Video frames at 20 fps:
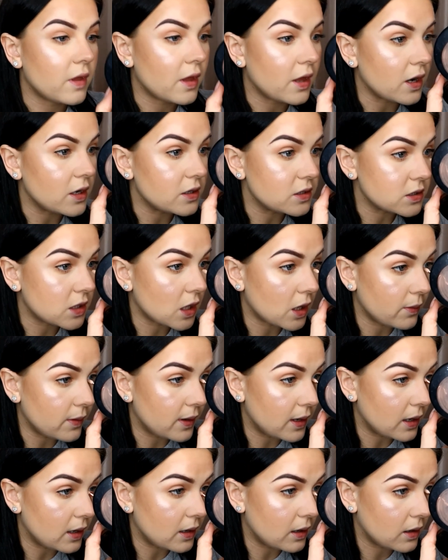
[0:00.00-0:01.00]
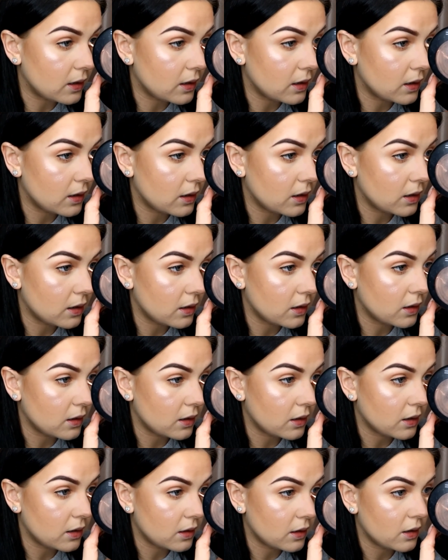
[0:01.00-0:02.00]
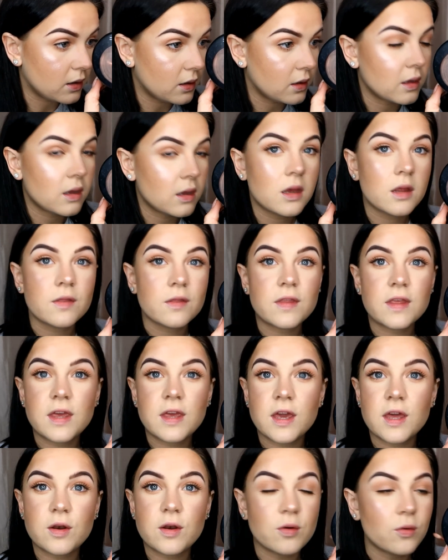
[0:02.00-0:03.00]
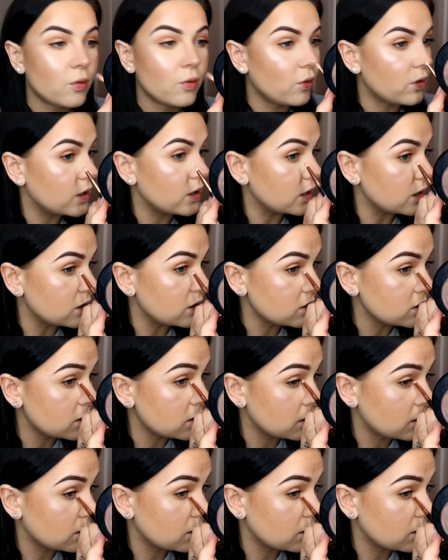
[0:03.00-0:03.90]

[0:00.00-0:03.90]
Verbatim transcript: and I just go in the inner corners,